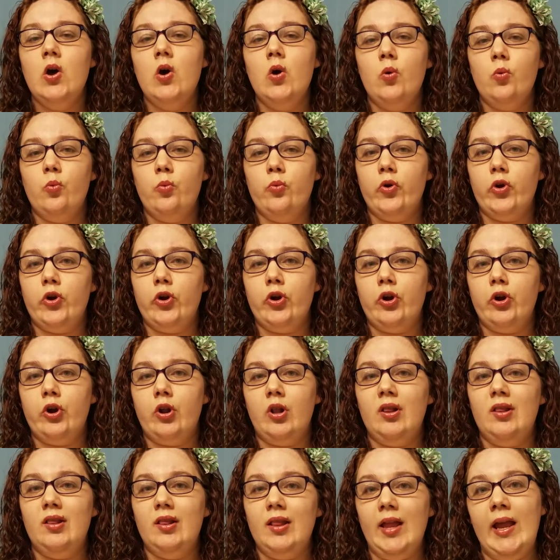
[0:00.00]

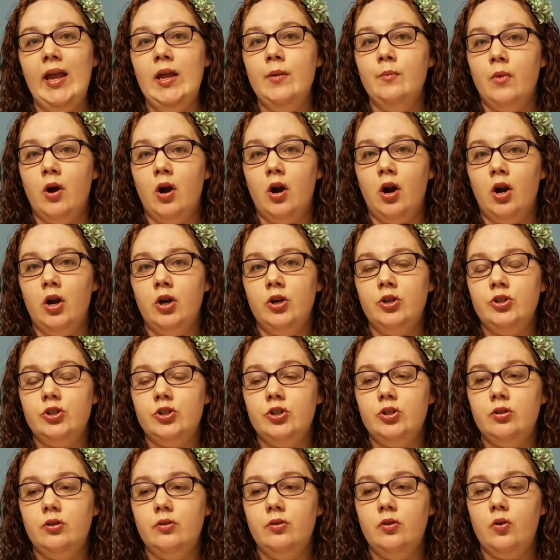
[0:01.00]
were late
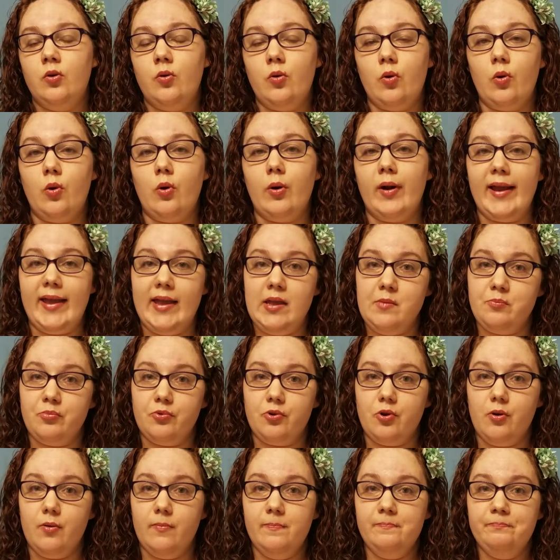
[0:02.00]
March or
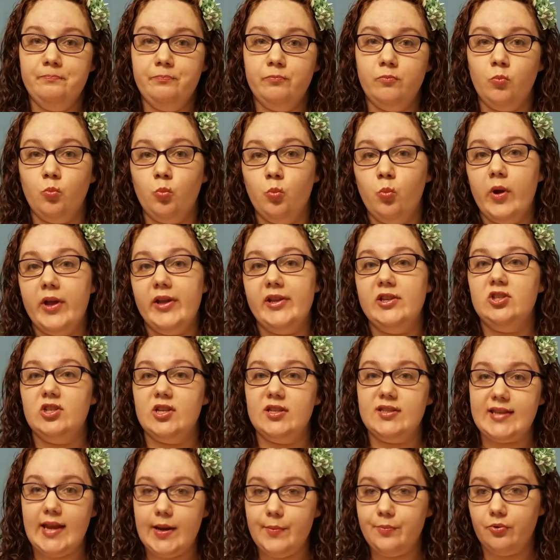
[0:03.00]
April, which
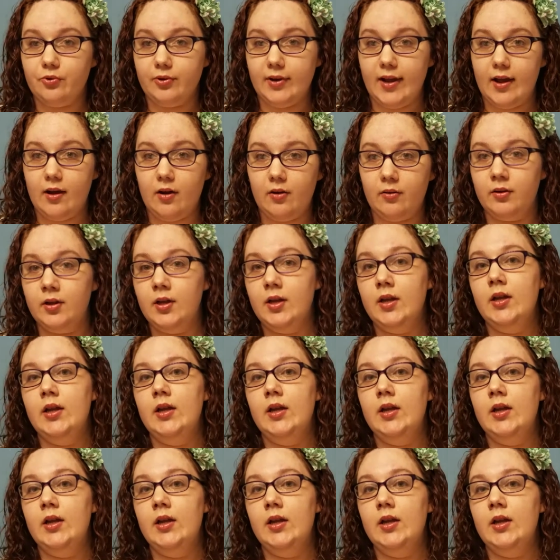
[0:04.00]
it's April now.